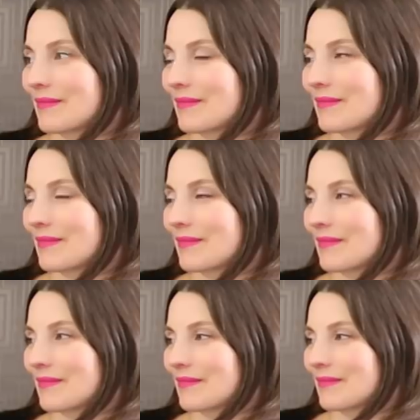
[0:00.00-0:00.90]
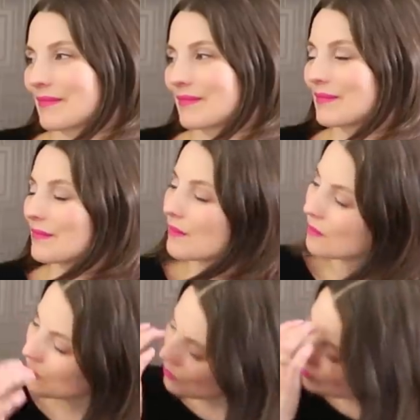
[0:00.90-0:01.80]

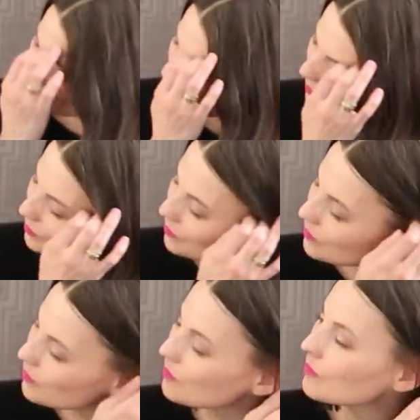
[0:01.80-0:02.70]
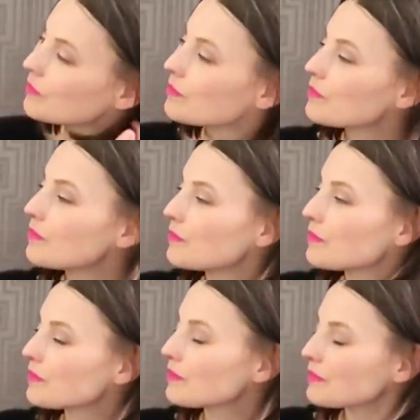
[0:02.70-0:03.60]

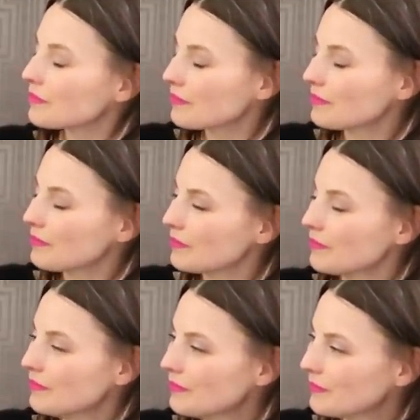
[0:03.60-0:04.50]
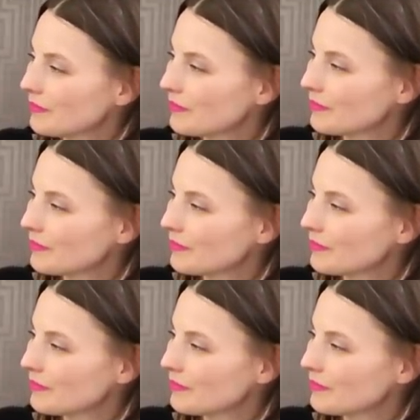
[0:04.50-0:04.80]
(not speaking)